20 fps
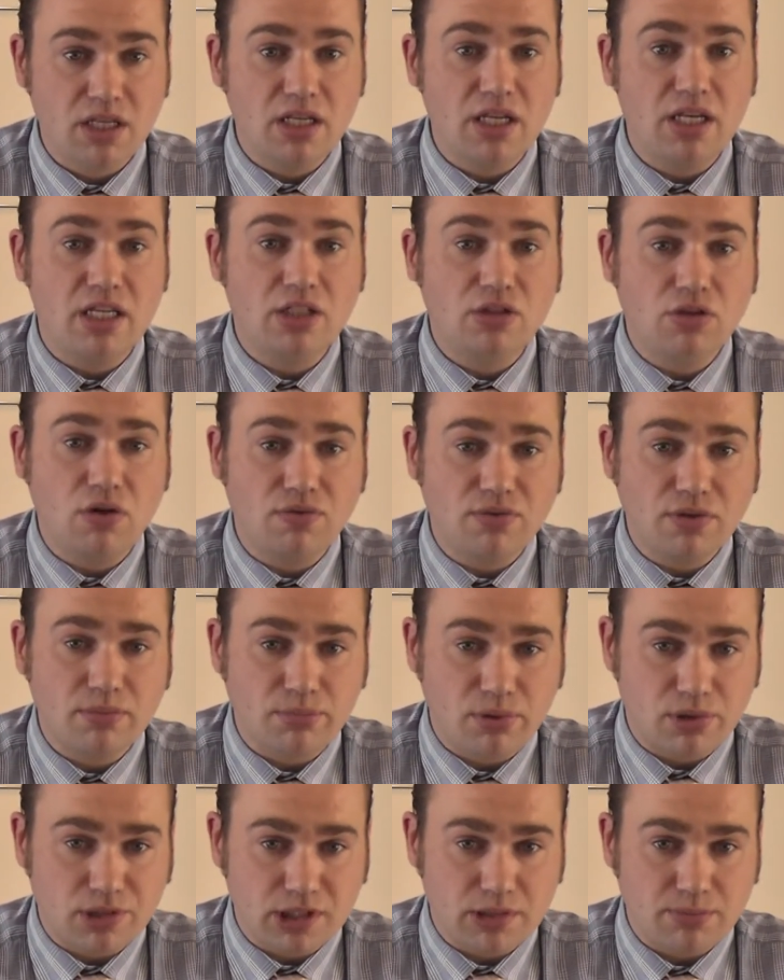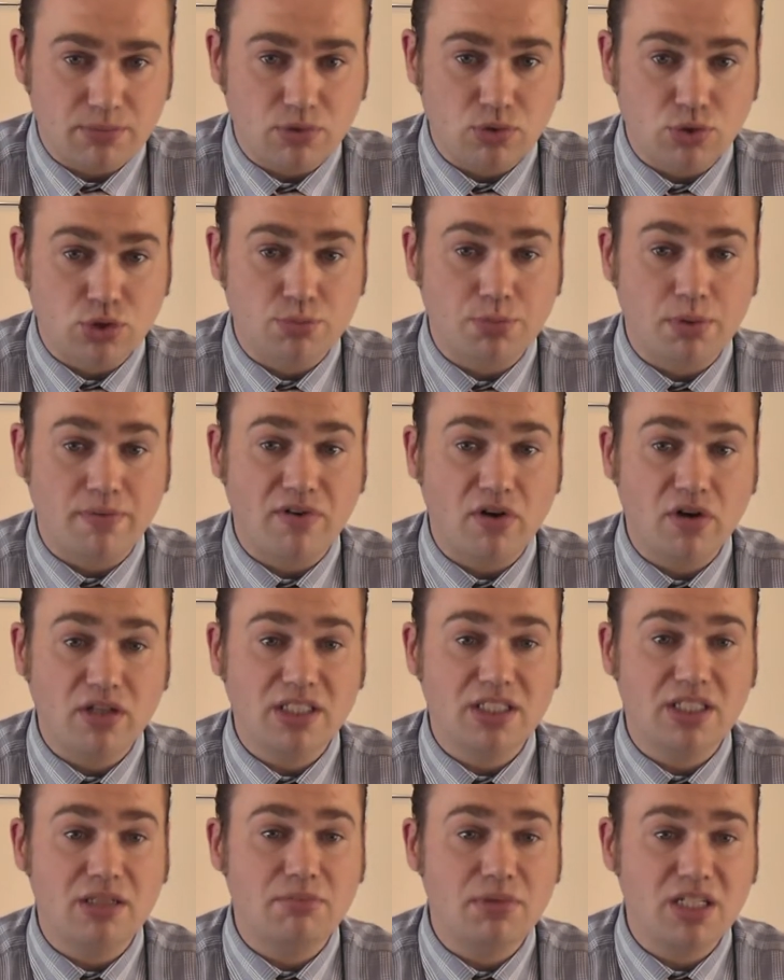It is often possible to provide
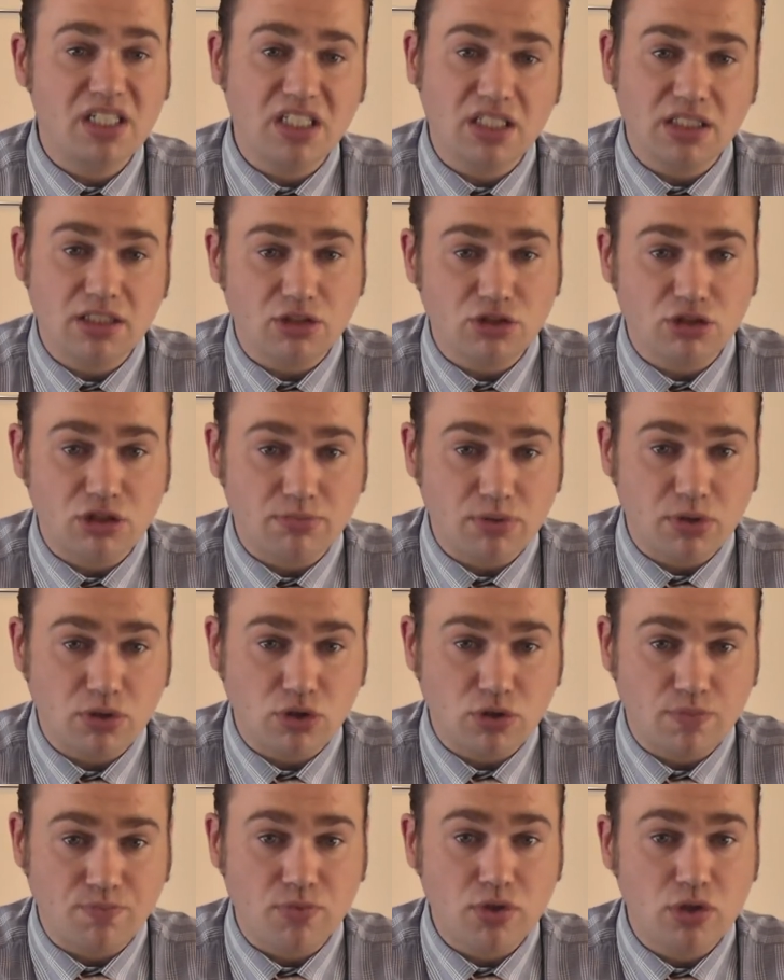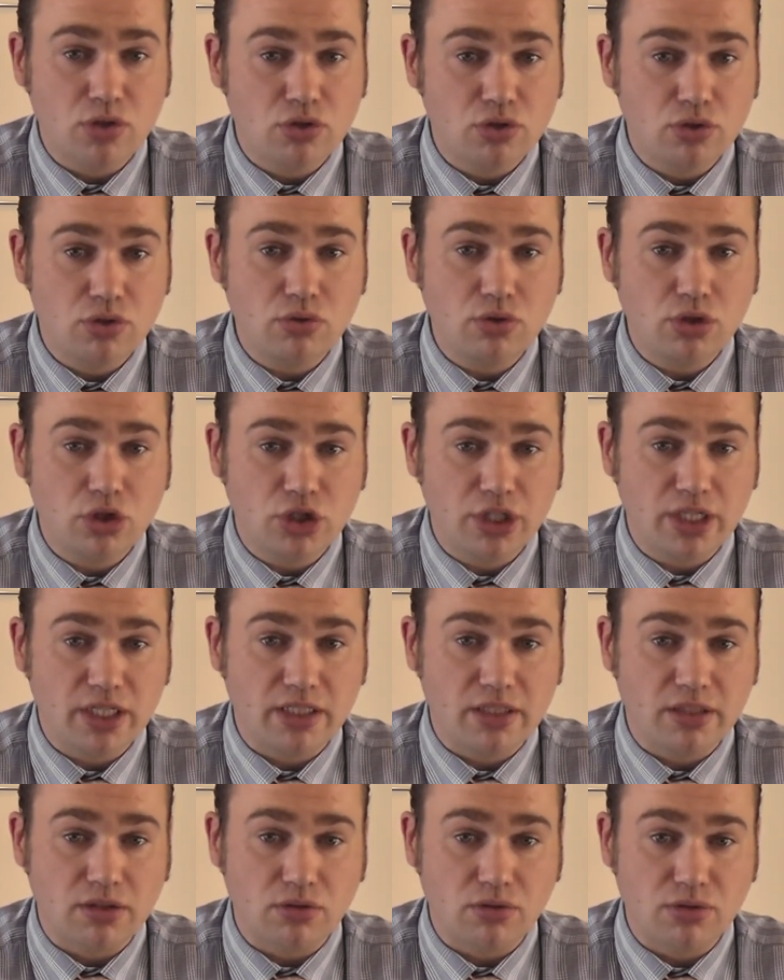an immediate distribution to the
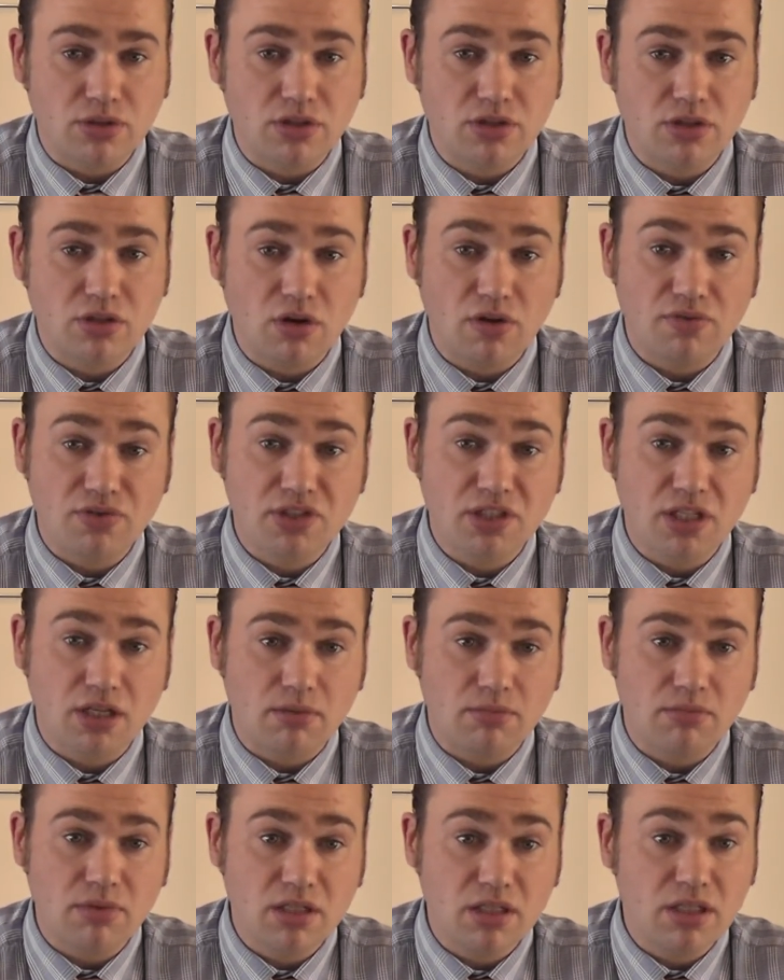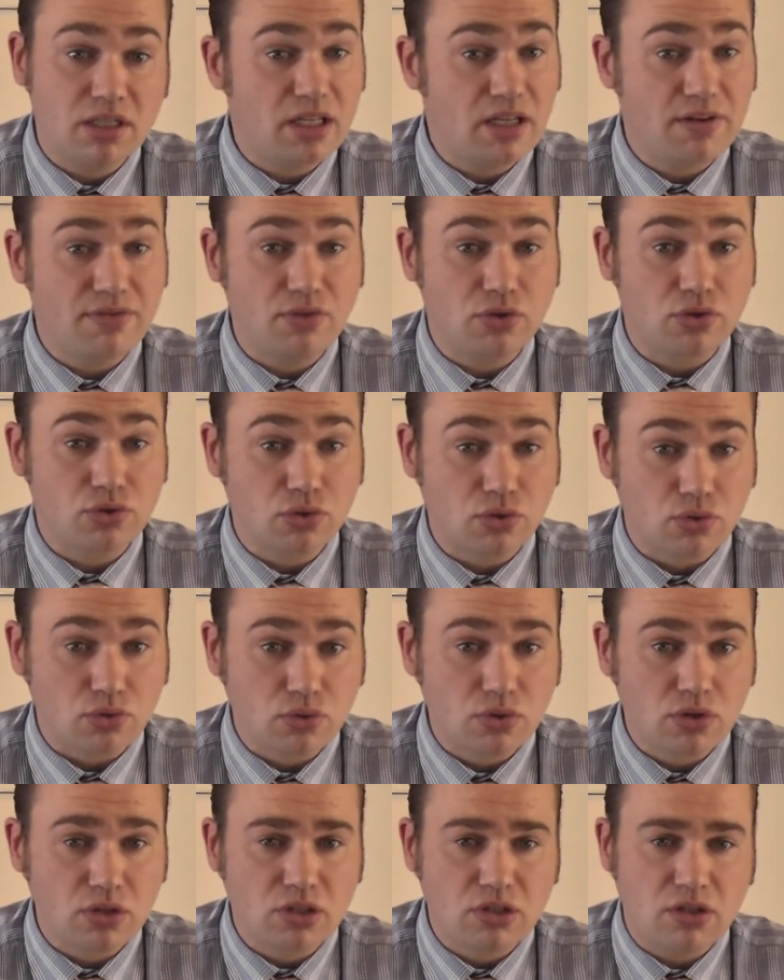shareholders of some, if not
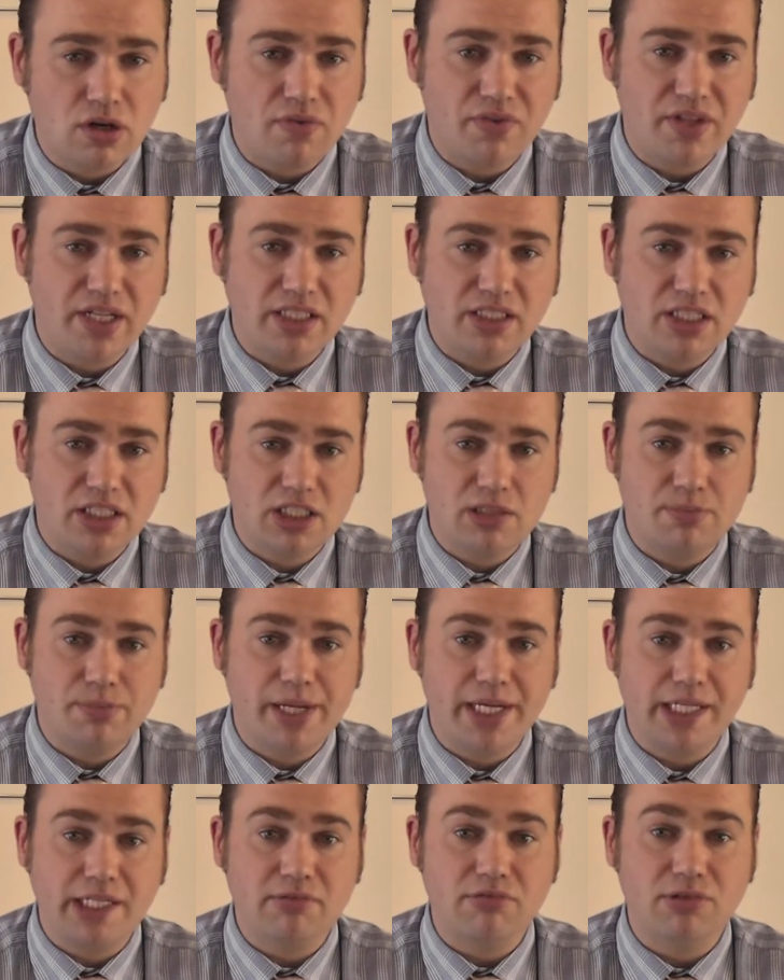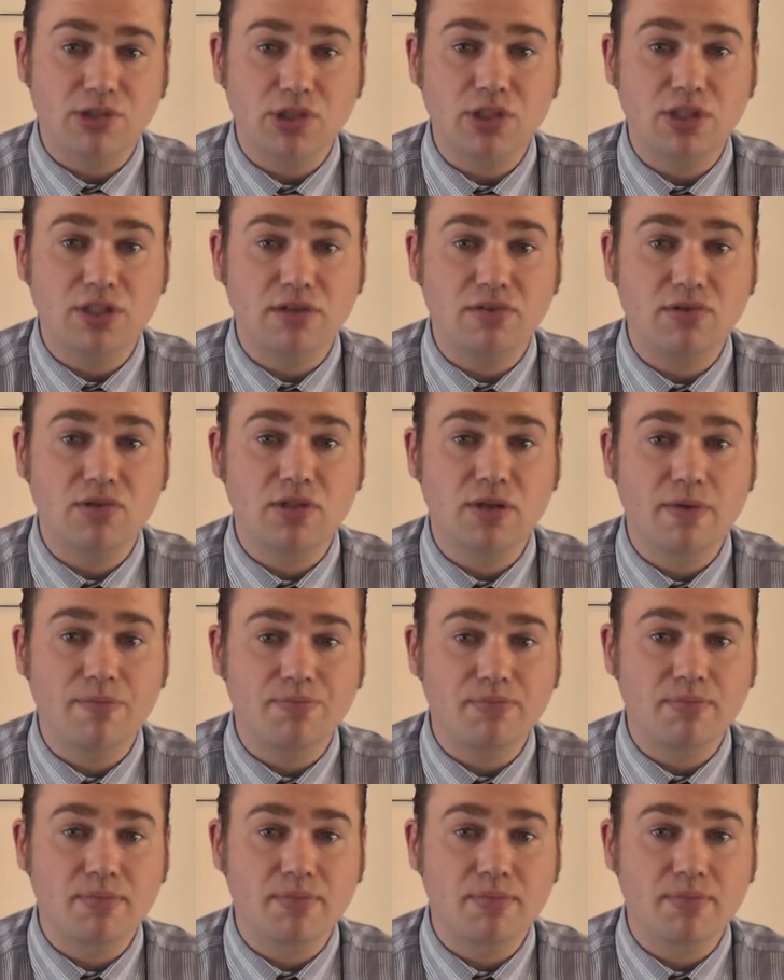all, of the anticipated reserves.